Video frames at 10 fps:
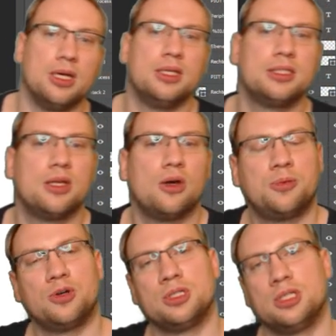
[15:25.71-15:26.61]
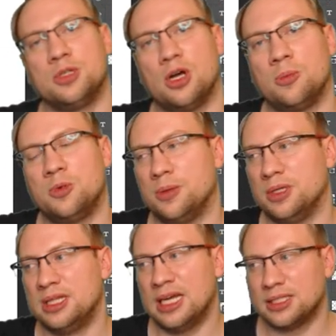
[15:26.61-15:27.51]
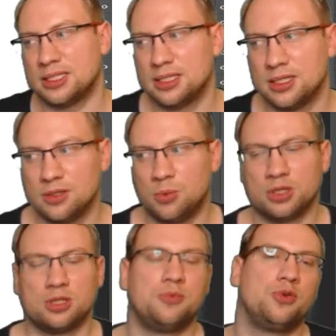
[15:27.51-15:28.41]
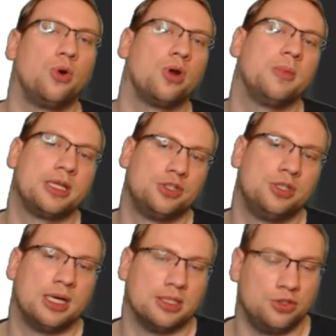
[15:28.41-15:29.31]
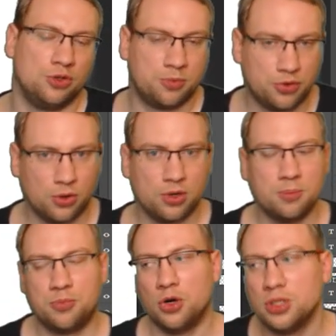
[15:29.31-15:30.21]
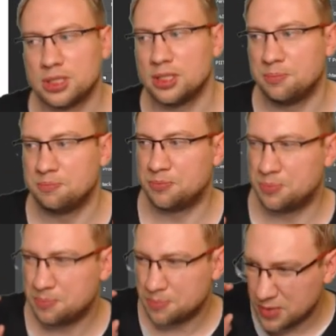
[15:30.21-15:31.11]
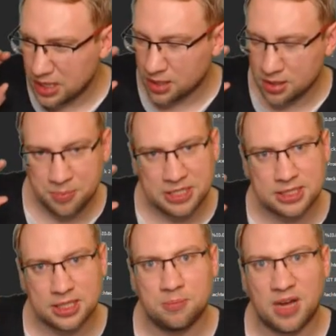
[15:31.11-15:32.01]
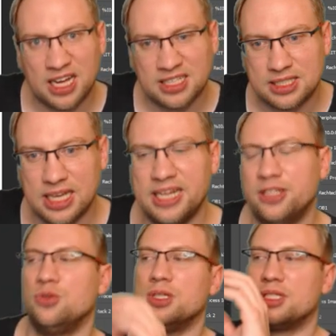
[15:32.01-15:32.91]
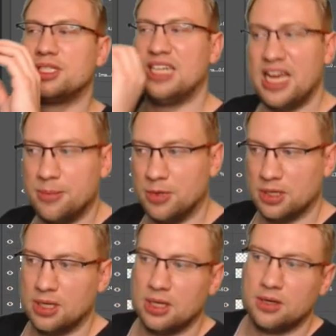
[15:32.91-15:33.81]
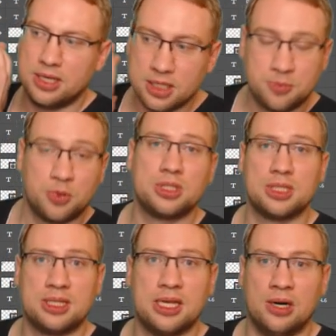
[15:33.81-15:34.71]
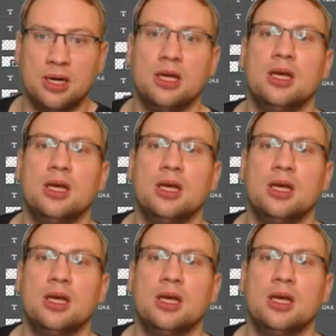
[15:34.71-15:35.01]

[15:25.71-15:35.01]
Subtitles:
This is our process image output label. That's what the program actually does. Your program puts the bits and bytes into this table. It puts it there.